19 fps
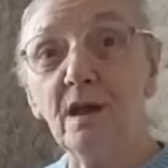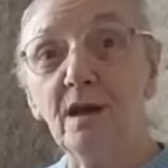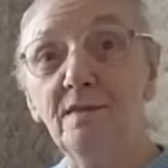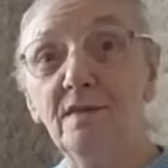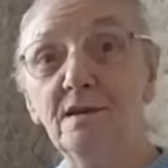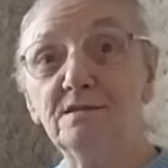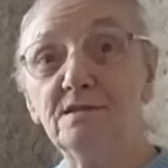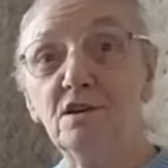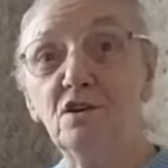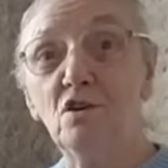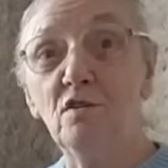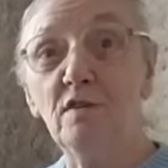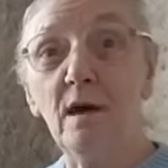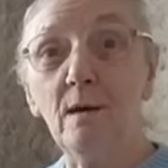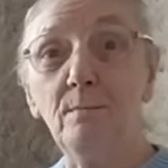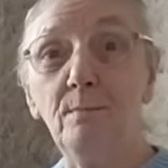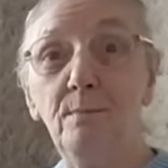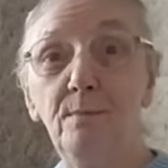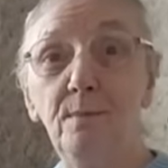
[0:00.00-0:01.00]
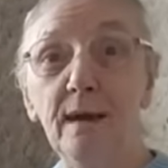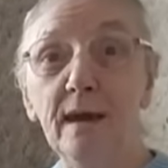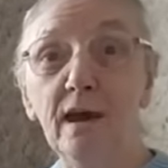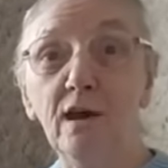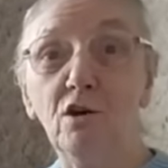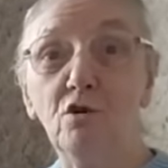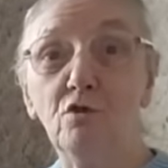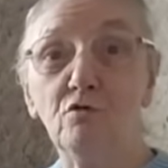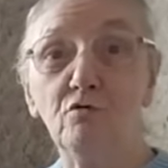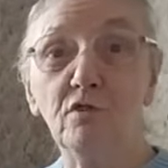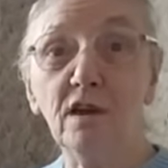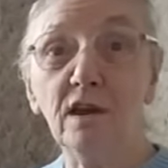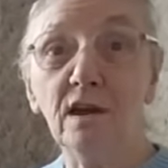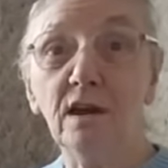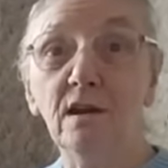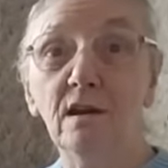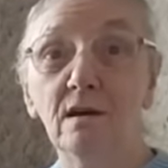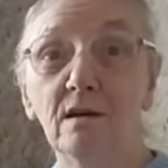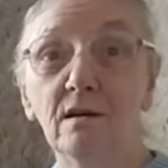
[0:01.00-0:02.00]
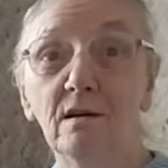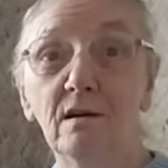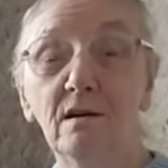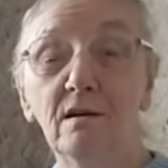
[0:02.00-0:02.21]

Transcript: and there's another big green,